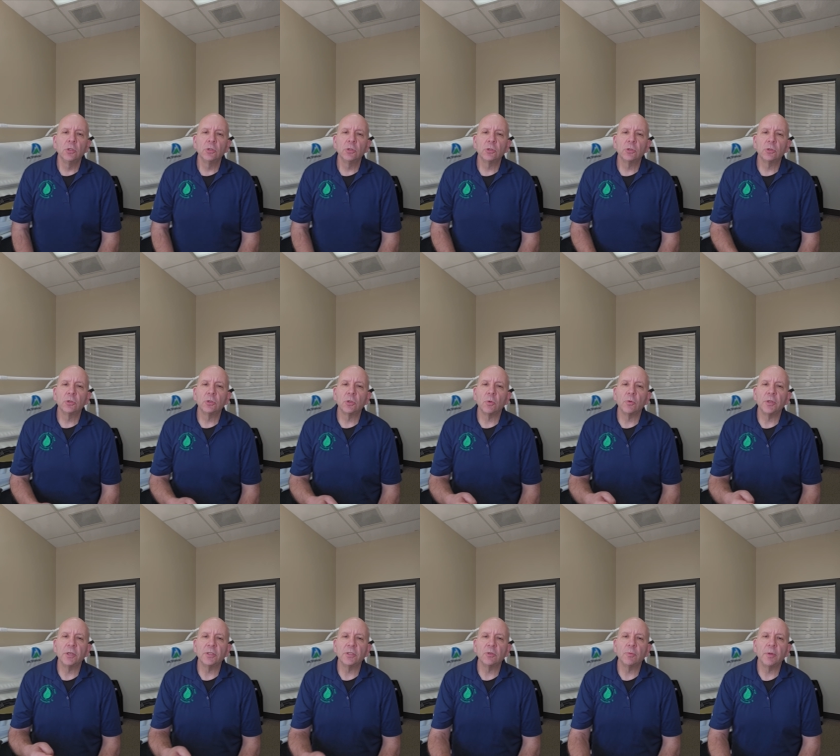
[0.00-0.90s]
So
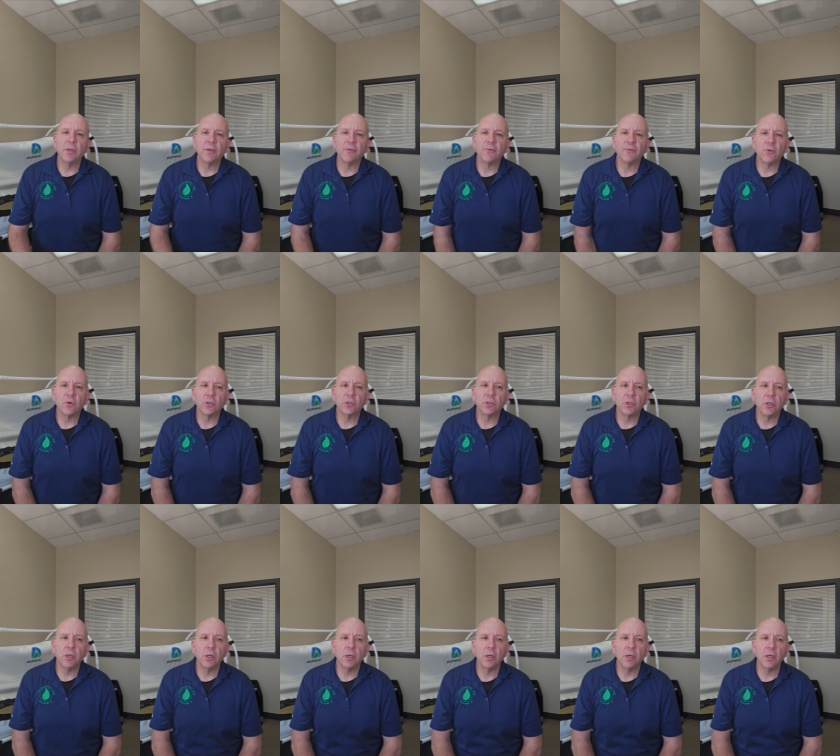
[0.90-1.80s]
this will be the
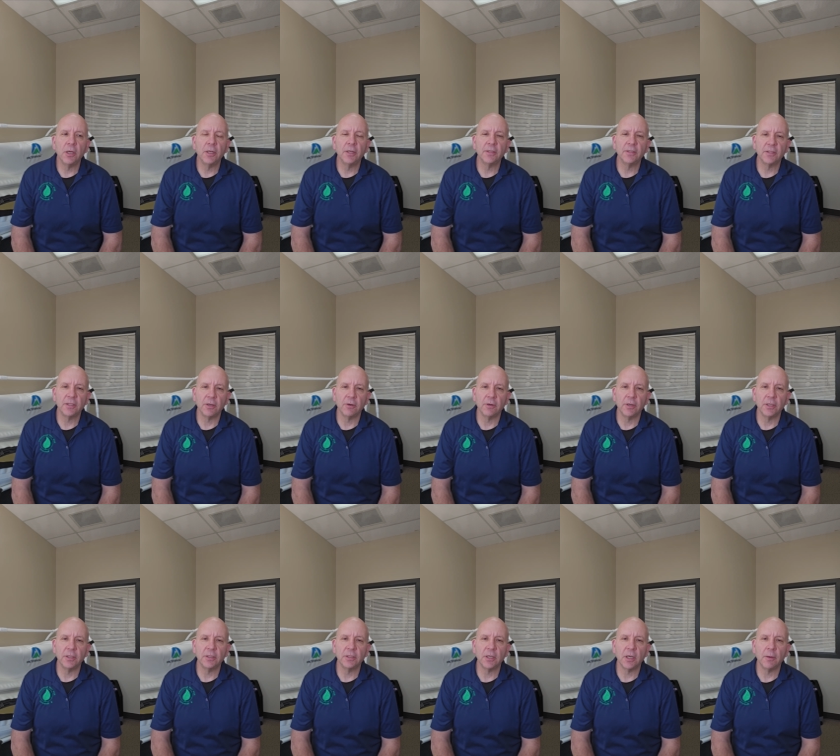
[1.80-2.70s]
first in the
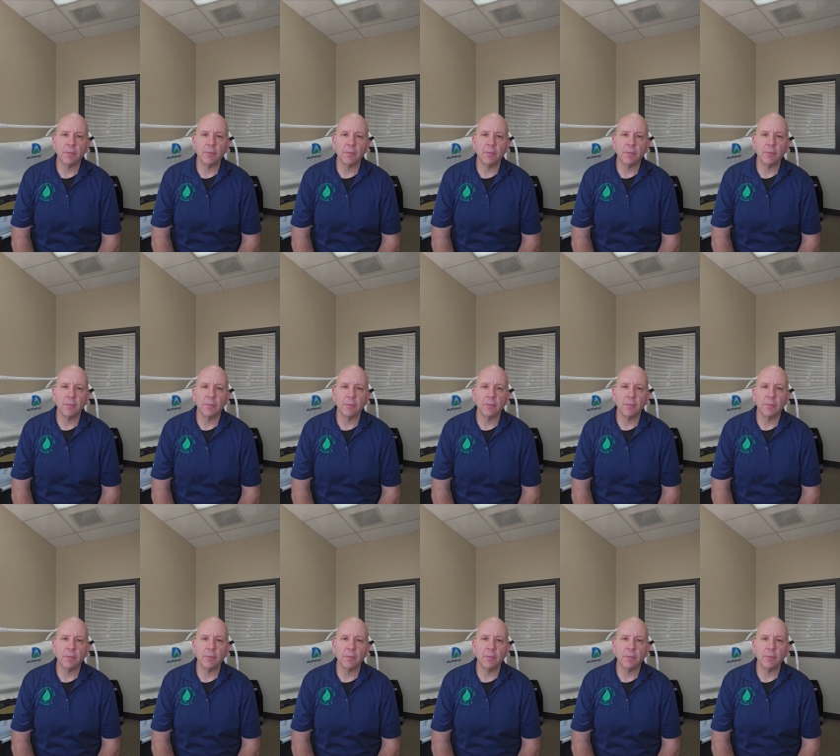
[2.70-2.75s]
series.